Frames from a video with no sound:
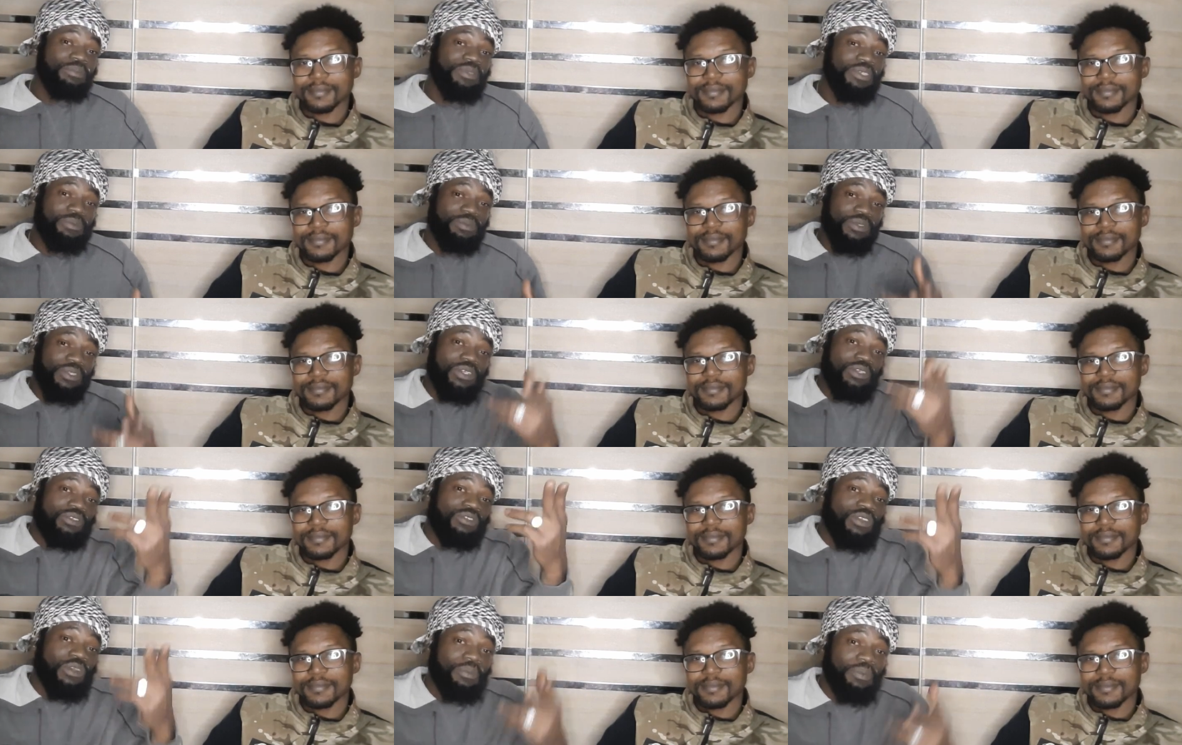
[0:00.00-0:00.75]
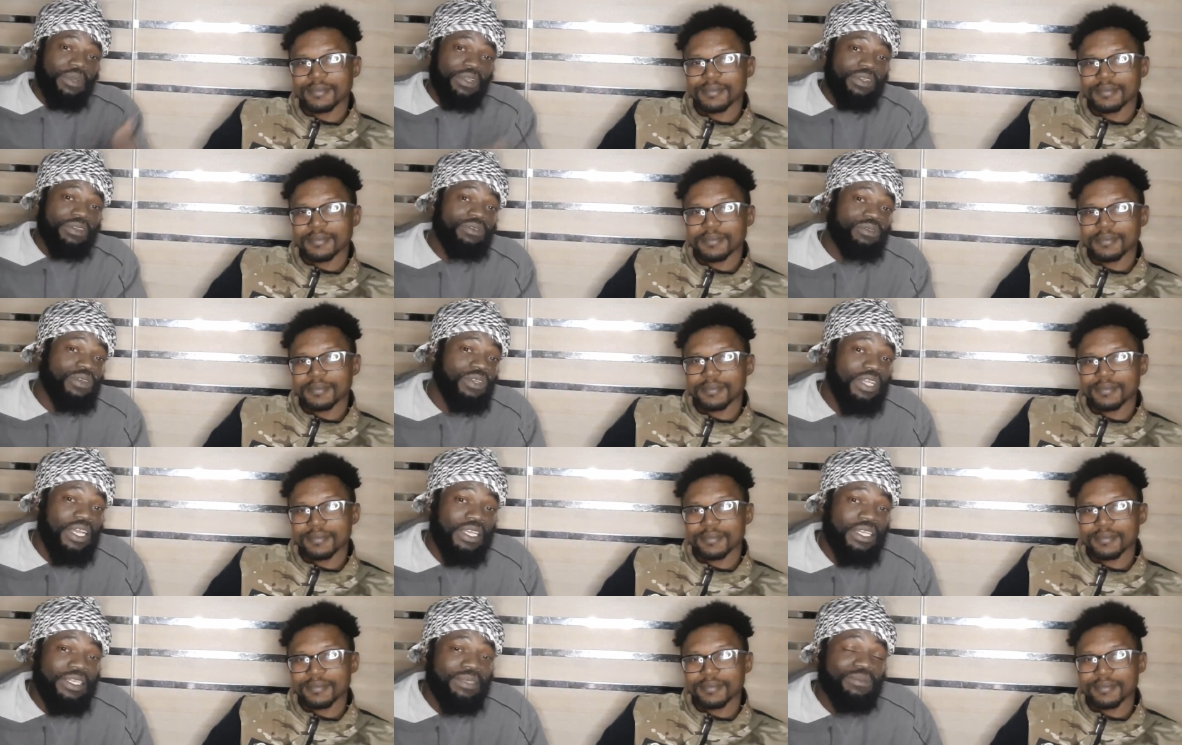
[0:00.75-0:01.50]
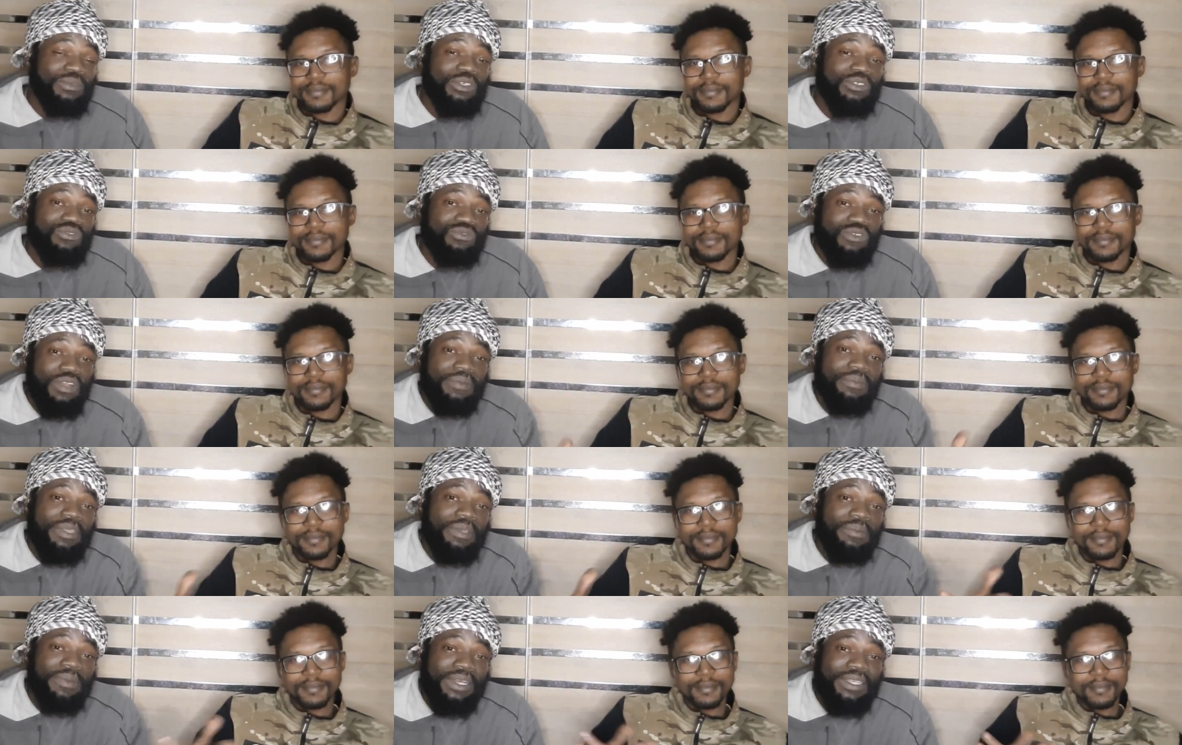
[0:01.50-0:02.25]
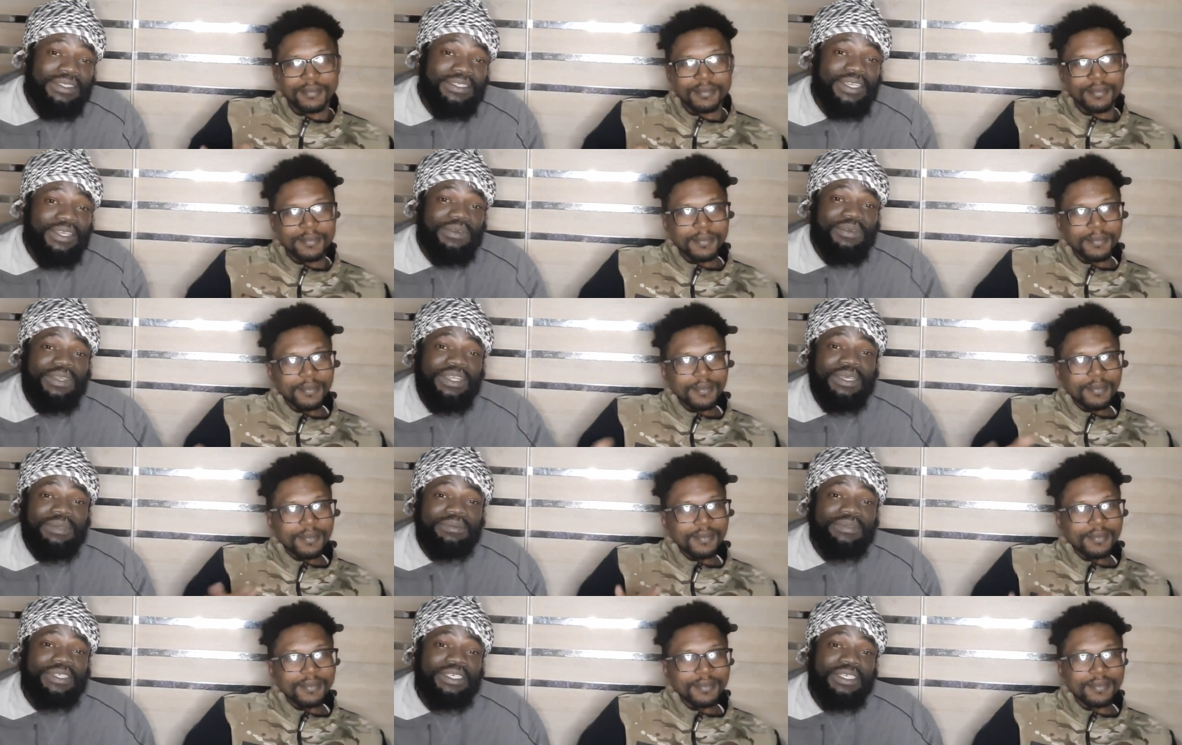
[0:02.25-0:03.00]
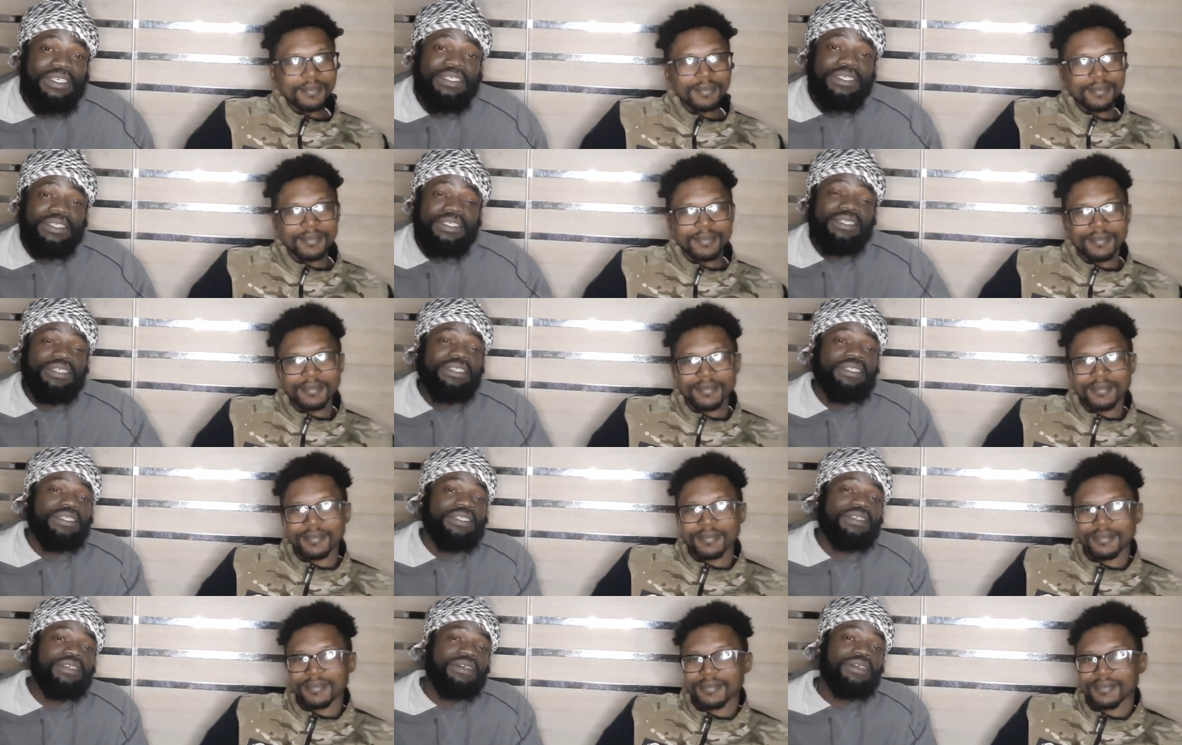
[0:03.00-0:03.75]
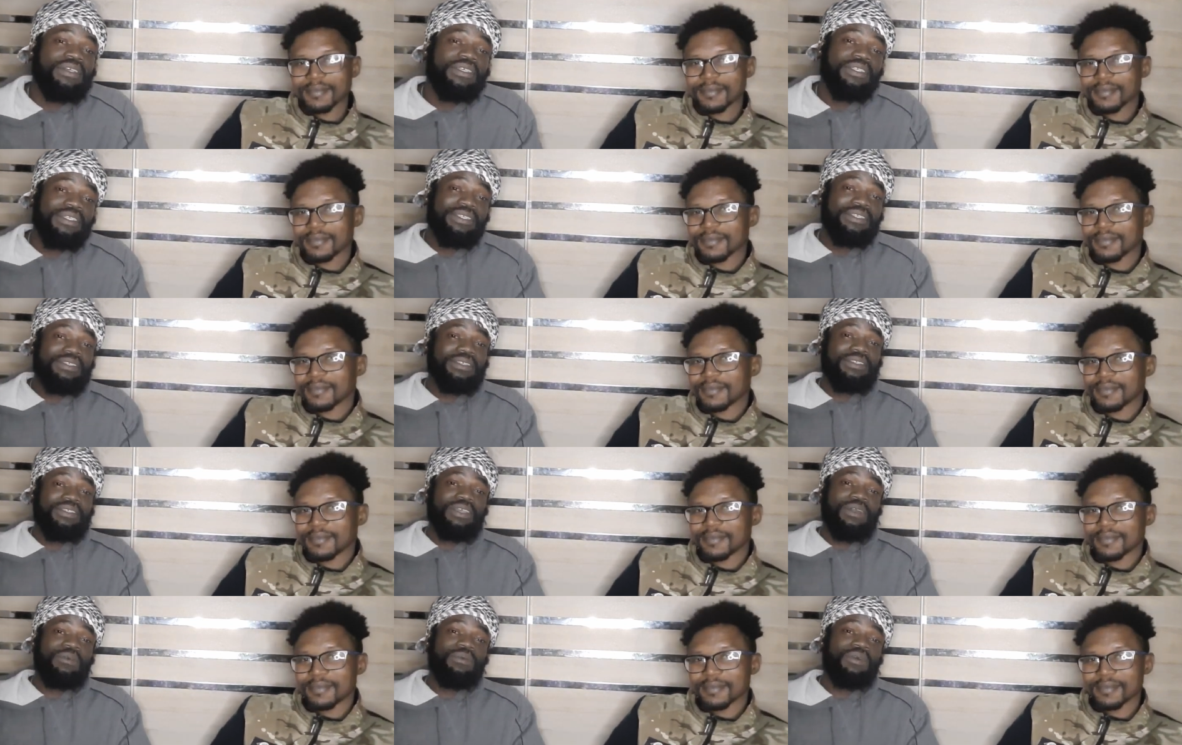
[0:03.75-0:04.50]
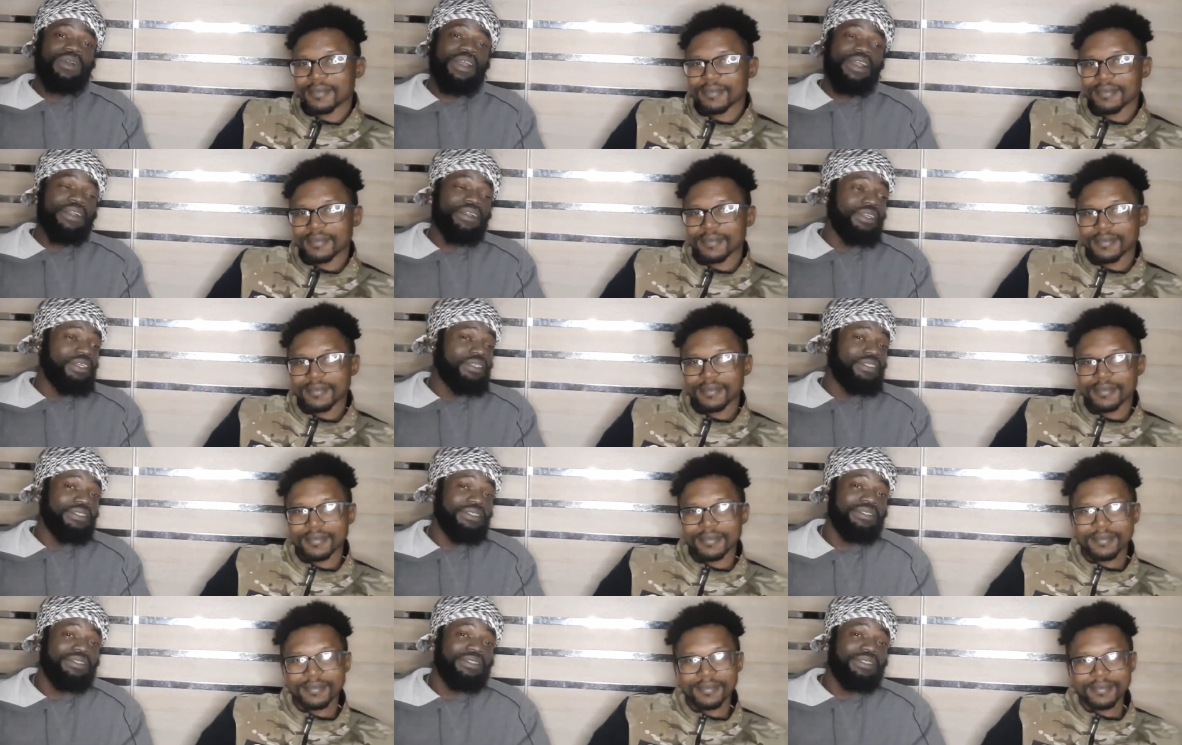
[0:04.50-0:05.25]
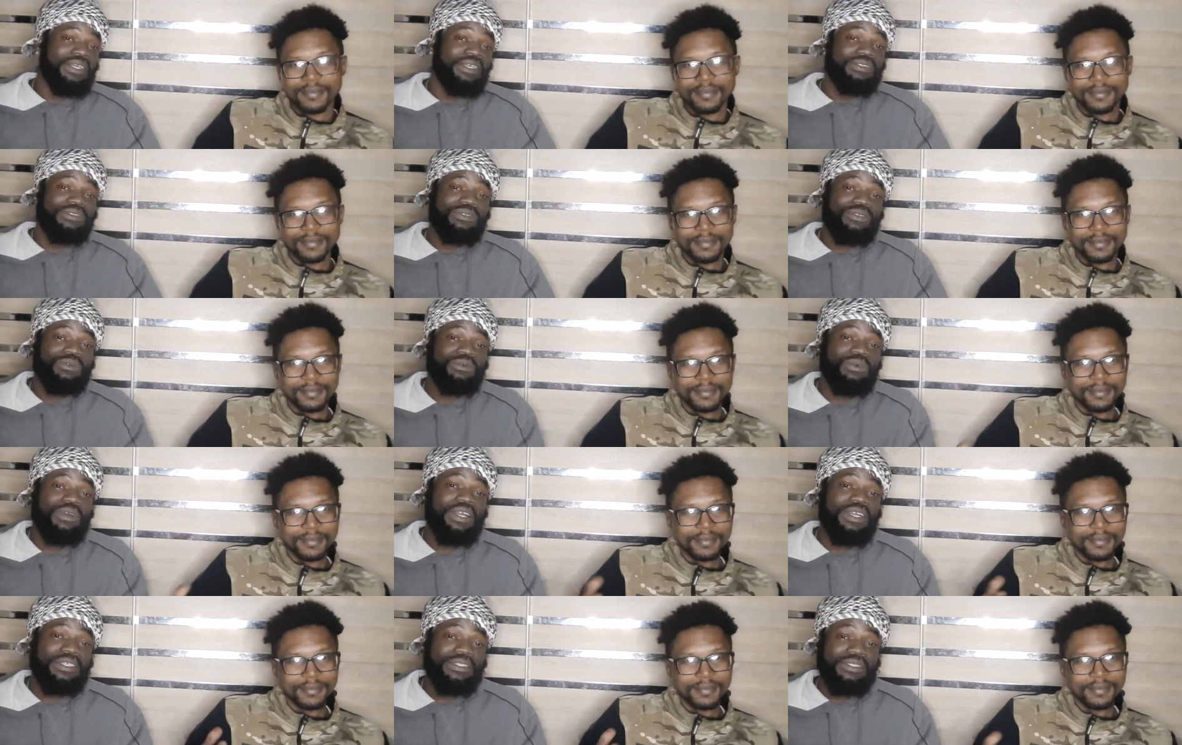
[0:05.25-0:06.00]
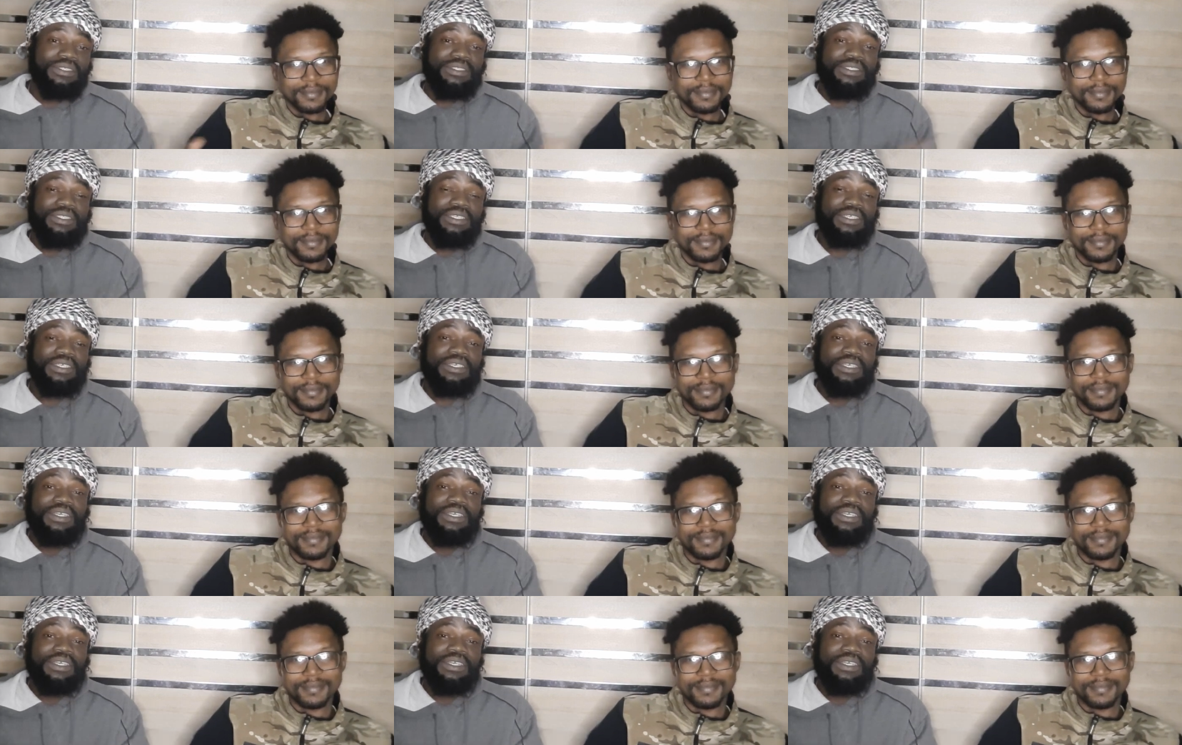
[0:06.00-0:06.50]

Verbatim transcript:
Speaker 1: people just go up on the road and then just rob them and take all them things in it. So this is a war. It's so war still.